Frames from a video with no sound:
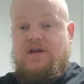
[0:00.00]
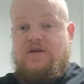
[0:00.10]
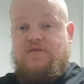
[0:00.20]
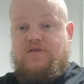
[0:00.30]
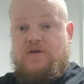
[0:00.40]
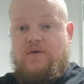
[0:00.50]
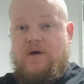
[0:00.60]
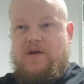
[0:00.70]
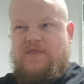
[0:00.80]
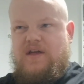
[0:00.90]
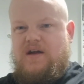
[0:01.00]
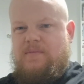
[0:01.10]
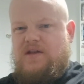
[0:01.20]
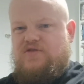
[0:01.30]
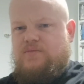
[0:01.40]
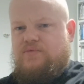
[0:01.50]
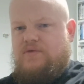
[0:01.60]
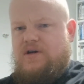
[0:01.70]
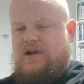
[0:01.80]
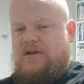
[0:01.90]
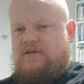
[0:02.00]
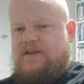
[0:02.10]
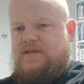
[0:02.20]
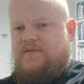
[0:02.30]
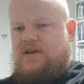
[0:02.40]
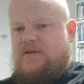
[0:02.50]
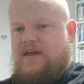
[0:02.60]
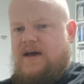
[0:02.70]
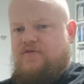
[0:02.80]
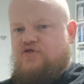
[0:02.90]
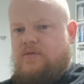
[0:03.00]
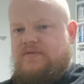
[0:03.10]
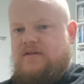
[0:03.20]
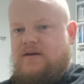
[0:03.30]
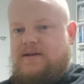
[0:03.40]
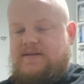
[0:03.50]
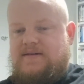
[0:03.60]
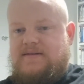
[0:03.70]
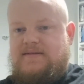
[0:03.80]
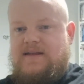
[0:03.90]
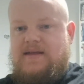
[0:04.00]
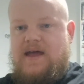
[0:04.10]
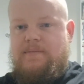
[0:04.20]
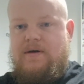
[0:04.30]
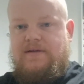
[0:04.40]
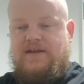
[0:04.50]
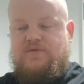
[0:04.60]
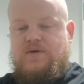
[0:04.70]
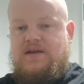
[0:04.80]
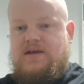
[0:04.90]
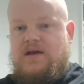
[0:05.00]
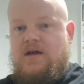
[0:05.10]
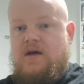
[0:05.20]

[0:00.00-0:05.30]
So I think I mentioned earlier on in the video they have dropped slightly since they came out last week,